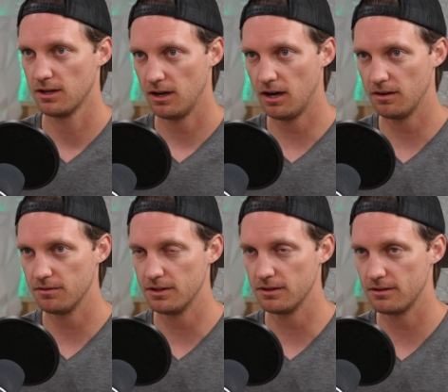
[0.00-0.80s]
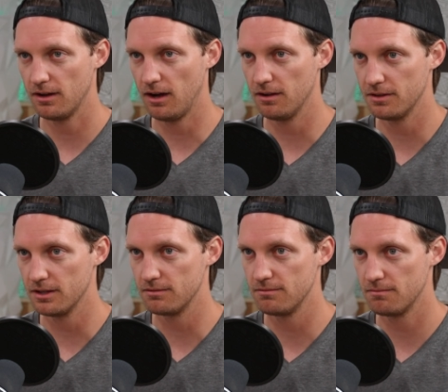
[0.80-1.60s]
all of
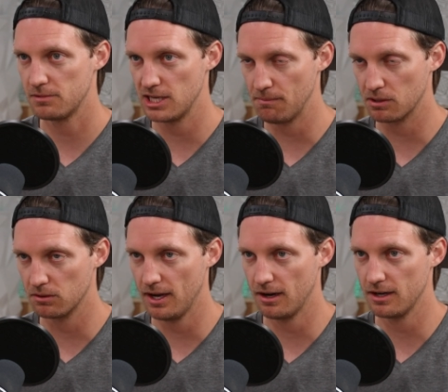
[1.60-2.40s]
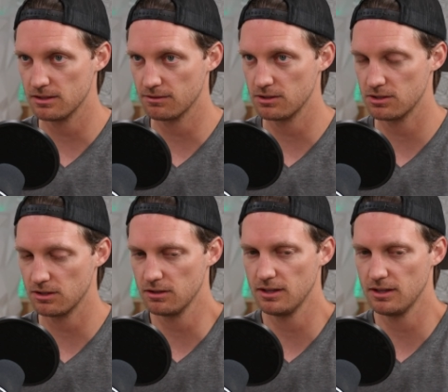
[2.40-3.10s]
the typical areas of concern.